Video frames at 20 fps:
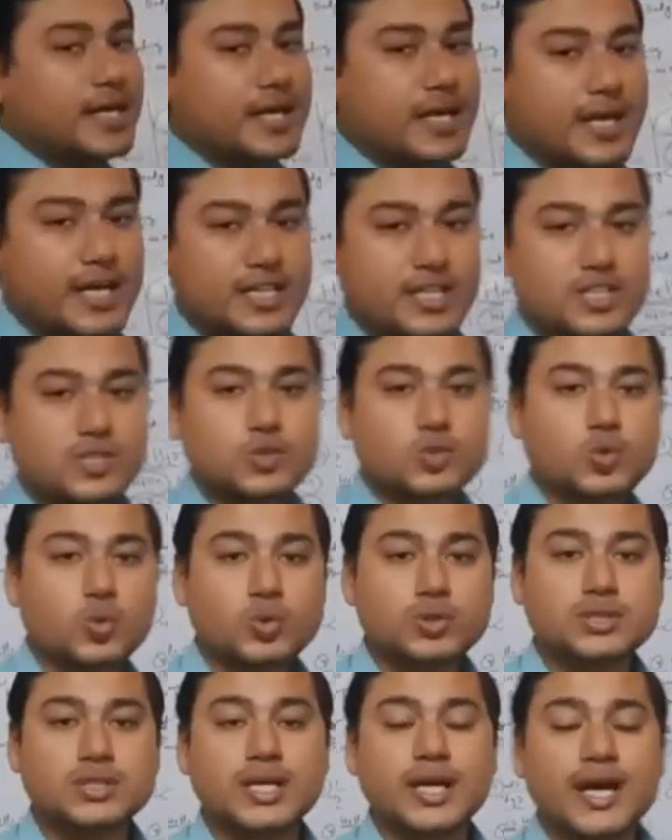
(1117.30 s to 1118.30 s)
it is
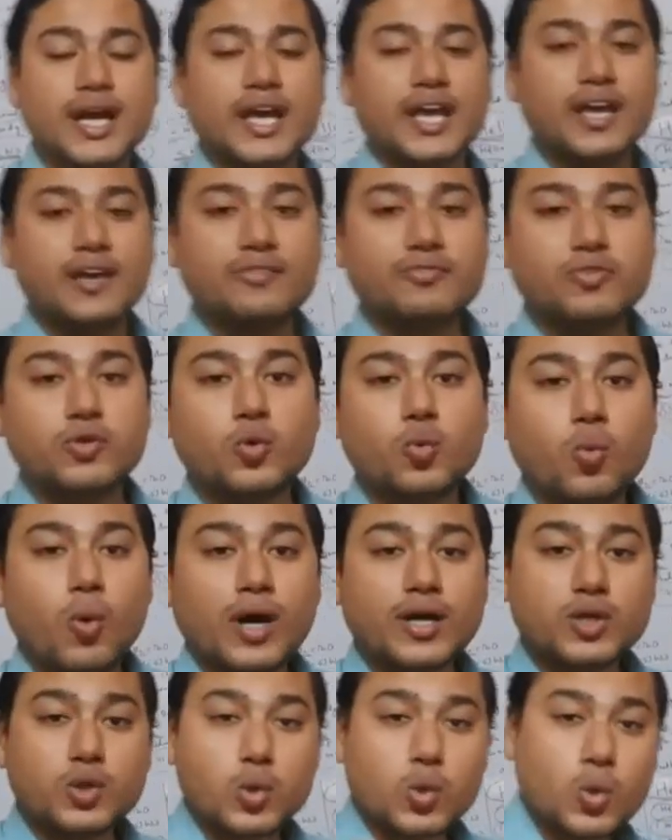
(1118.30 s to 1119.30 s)
used if you
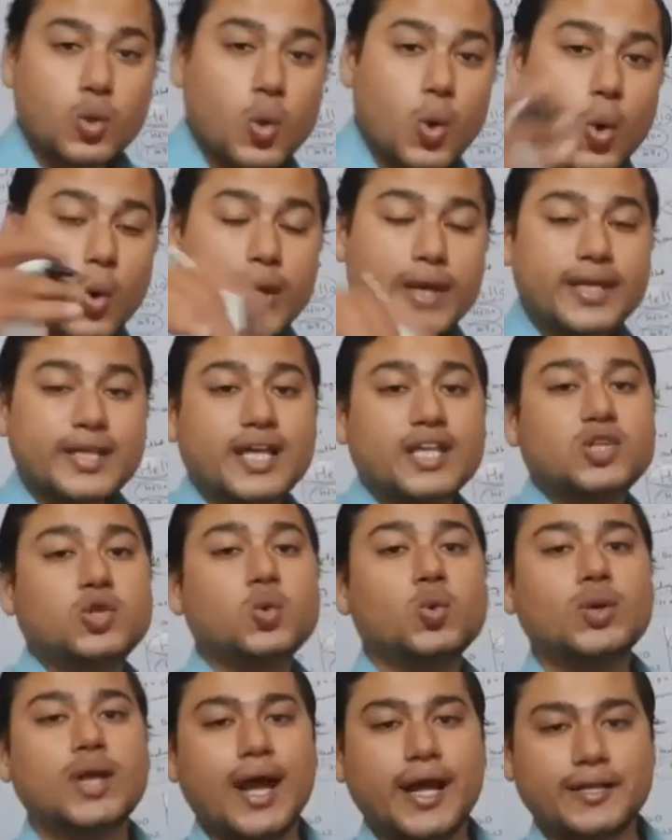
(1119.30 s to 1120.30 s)
want to go in a
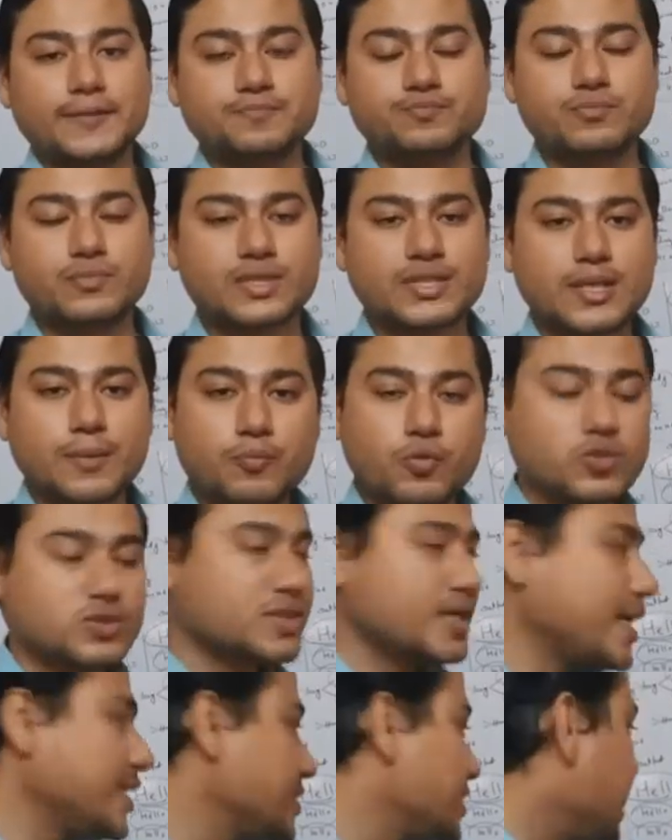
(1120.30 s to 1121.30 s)
new line. Suppose
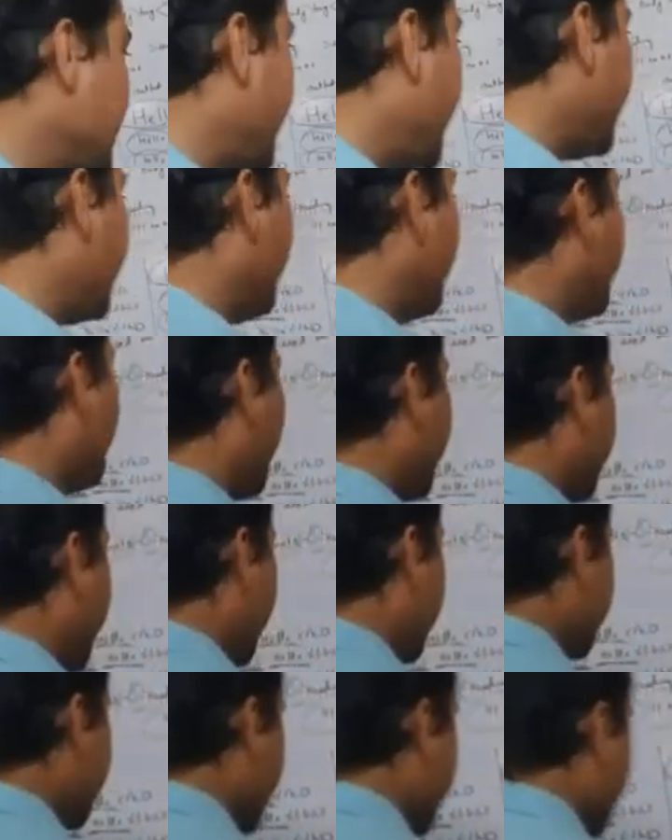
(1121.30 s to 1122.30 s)
there is a one line.